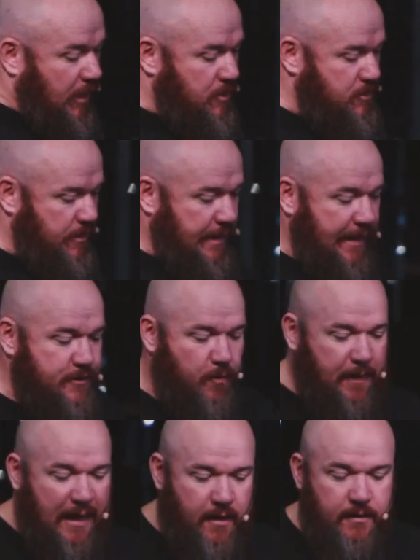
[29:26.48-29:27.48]
are closed and heads are
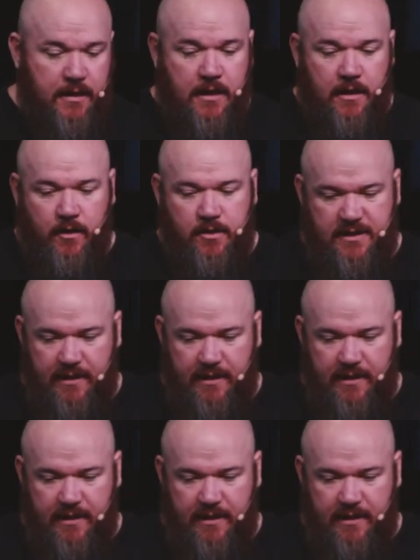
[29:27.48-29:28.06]
bowed because I